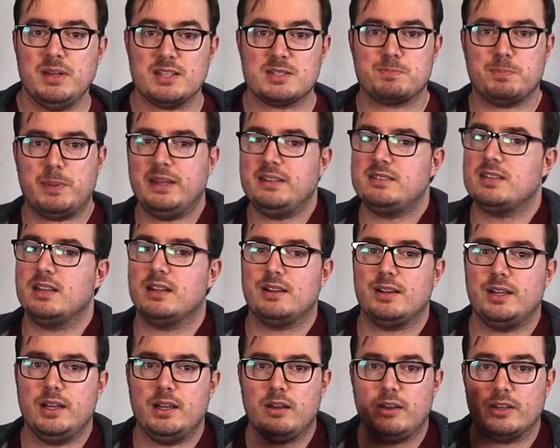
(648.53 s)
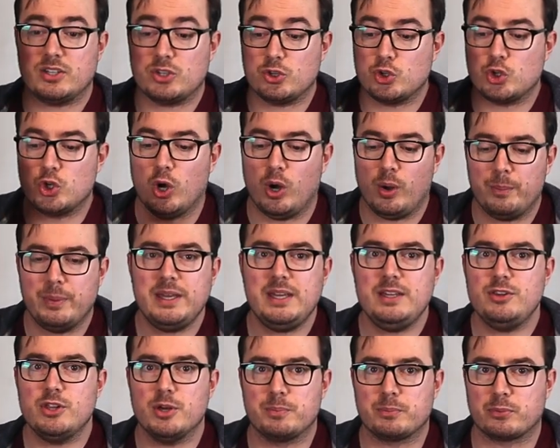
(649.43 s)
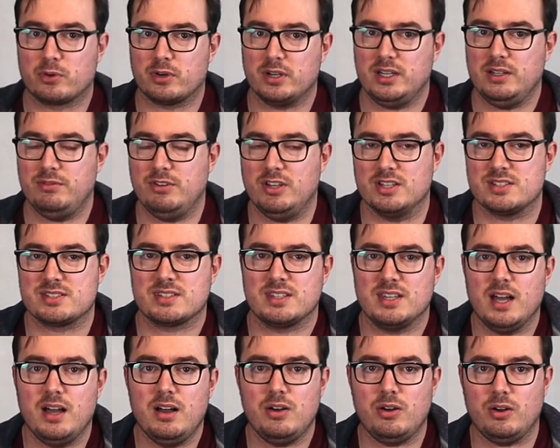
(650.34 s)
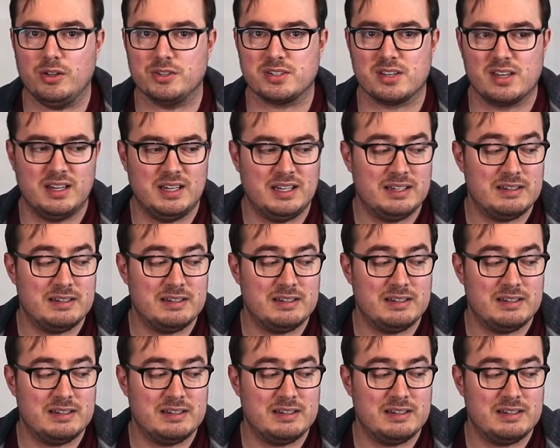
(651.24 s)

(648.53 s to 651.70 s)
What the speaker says: it's basically like copy the previous card.